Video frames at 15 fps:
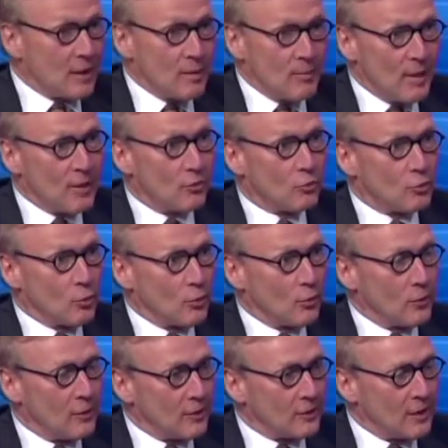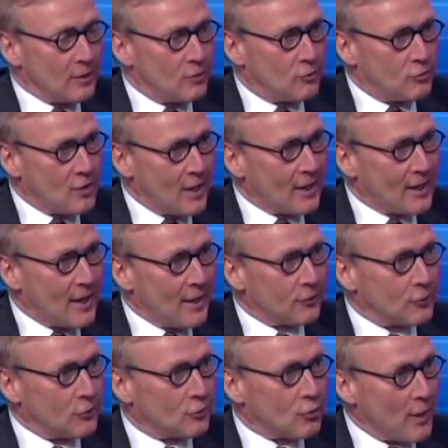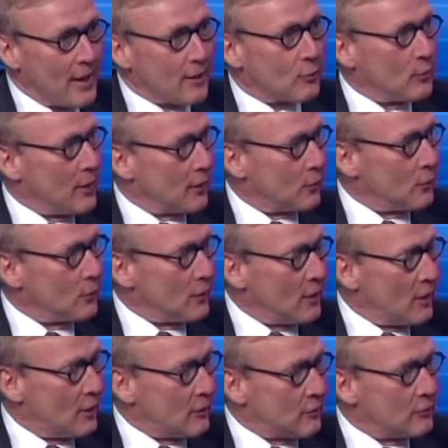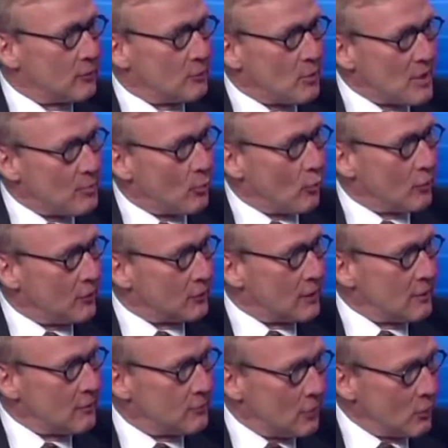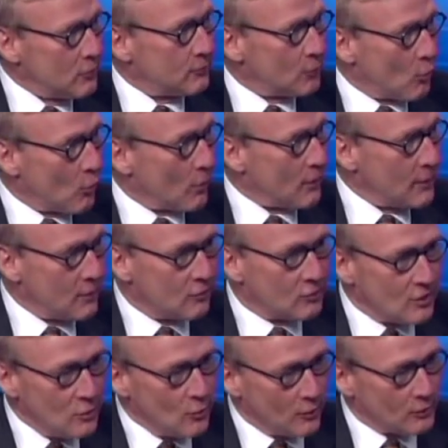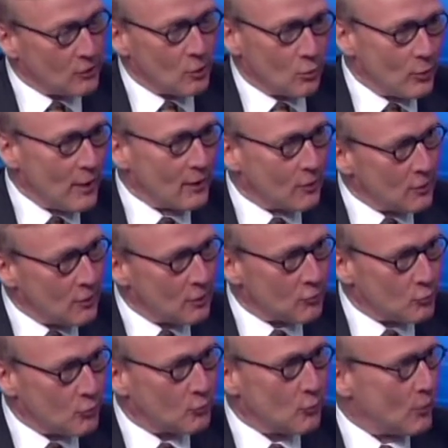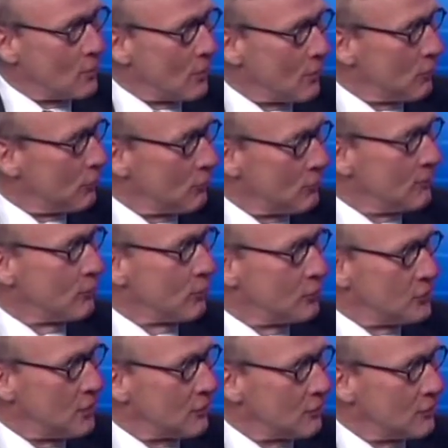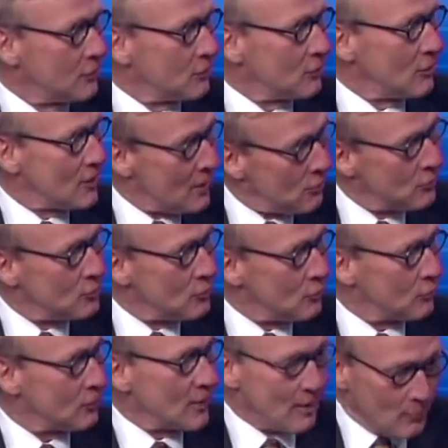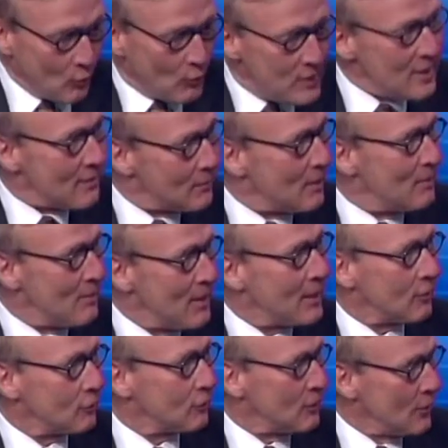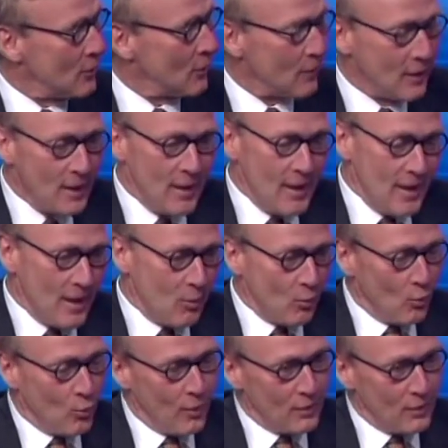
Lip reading: can make sure that they check out the track record of people that they vote for and see what their record is with regard to civil justice issues. I mean, we have a mess here. And